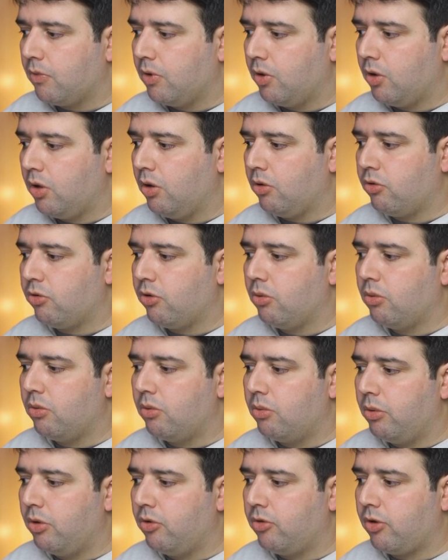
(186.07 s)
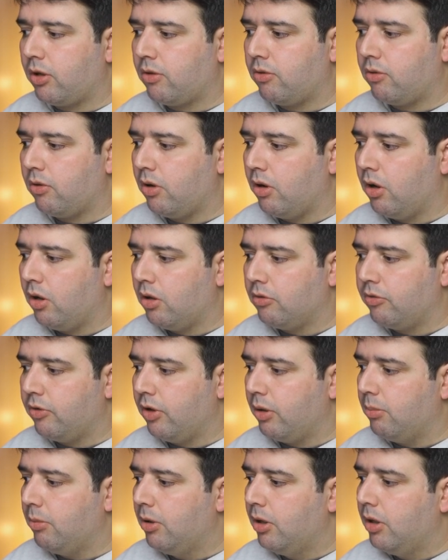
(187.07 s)
You can also reset all of
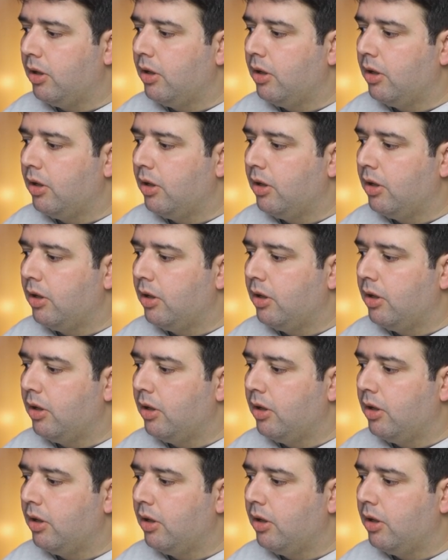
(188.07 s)
them.